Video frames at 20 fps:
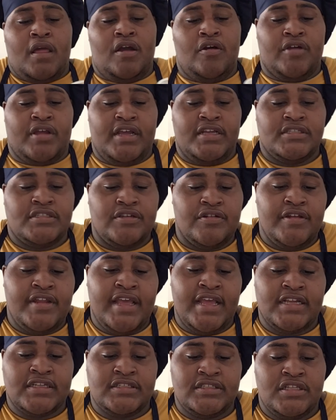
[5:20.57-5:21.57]
Okay, so
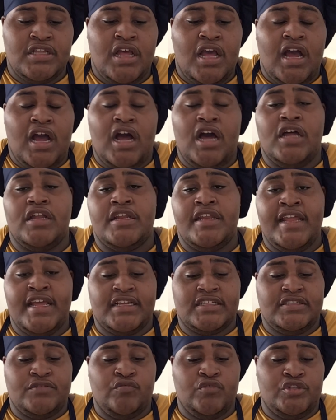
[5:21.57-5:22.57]
next
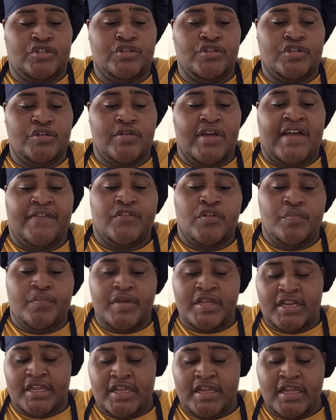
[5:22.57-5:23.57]
what you do after you
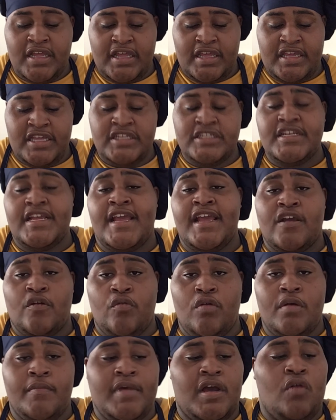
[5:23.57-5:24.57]
beat in each egg
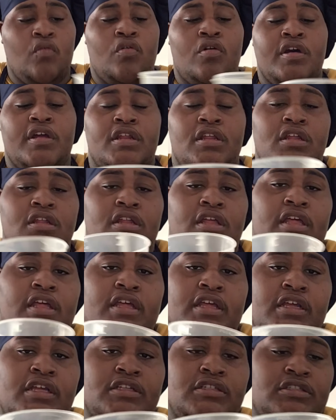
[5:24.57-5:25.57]
one by one
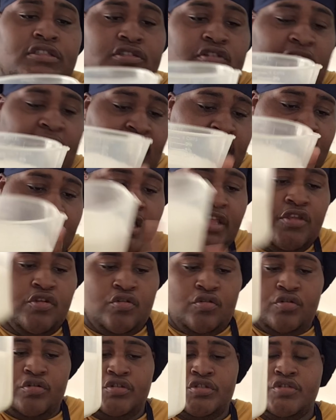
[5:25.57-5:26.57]
is you add in
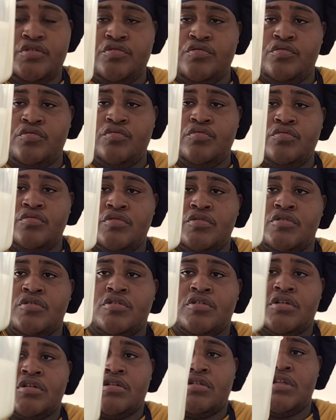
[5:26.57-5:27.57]
your
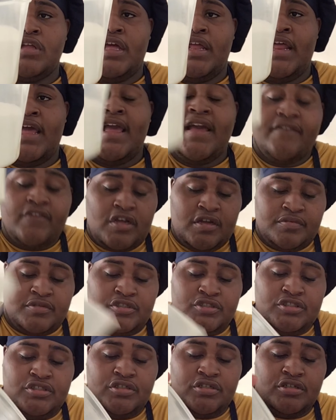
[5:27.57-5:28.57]
2.5 cups
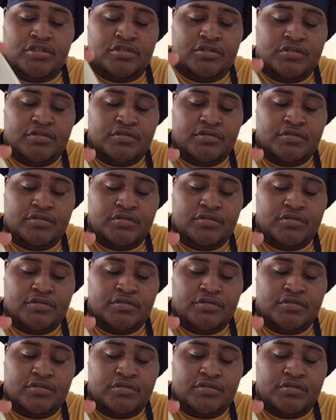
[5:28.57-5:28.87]
of sugar.